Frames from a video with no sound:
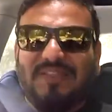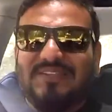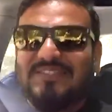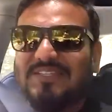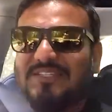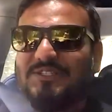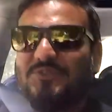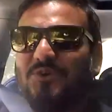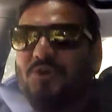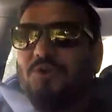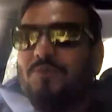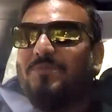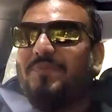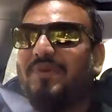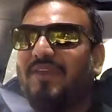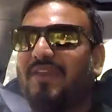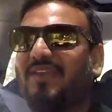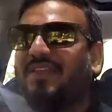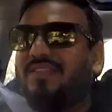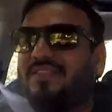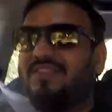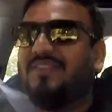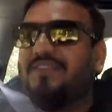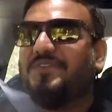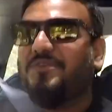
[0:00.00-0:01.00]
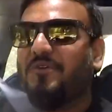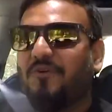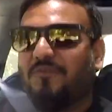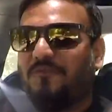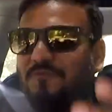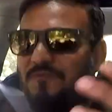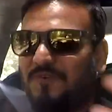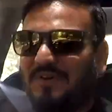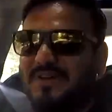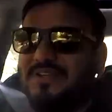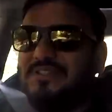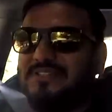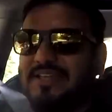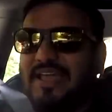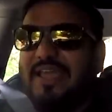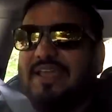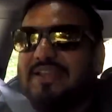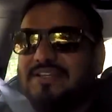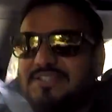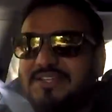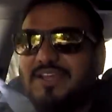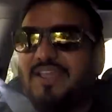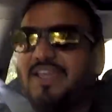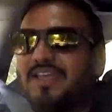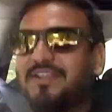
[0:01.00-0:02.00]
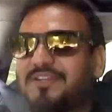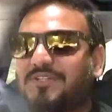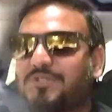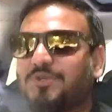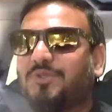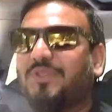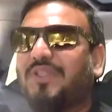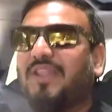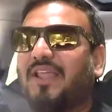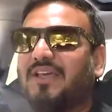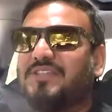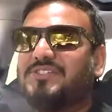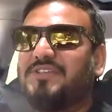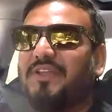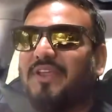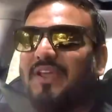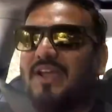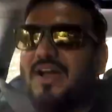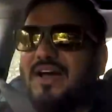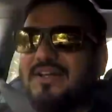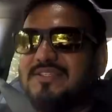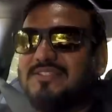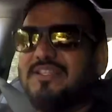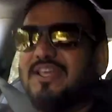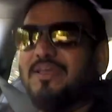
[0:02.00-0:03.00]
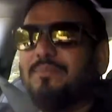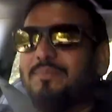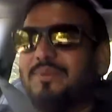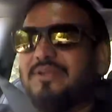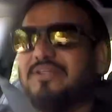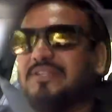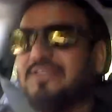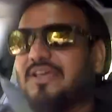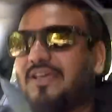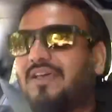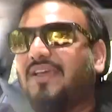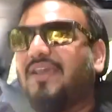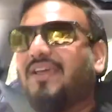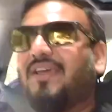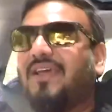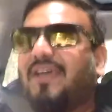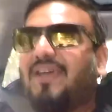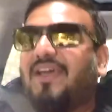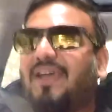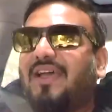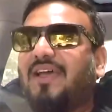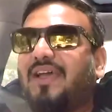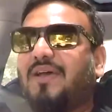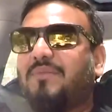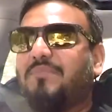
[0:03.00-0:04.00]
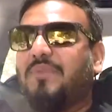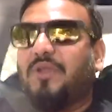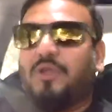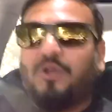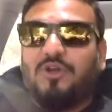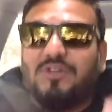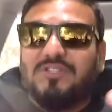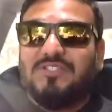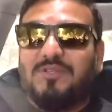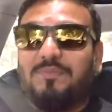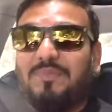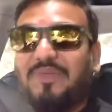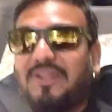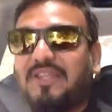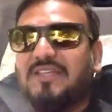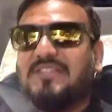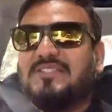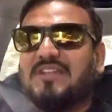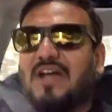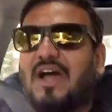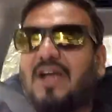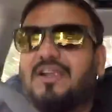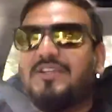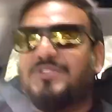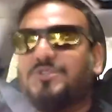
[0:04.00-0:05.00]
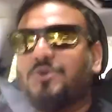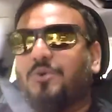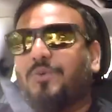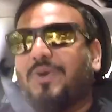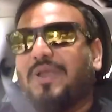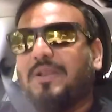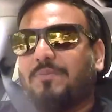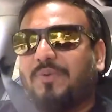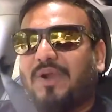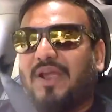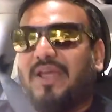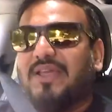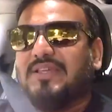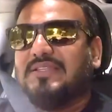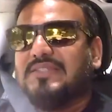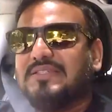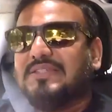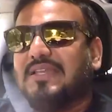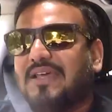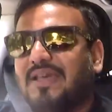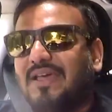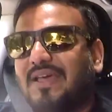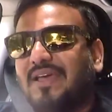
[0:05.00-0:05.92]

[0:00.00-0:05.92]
this is going to be your first entry into the luxury car segment, because the Minis are so well priced,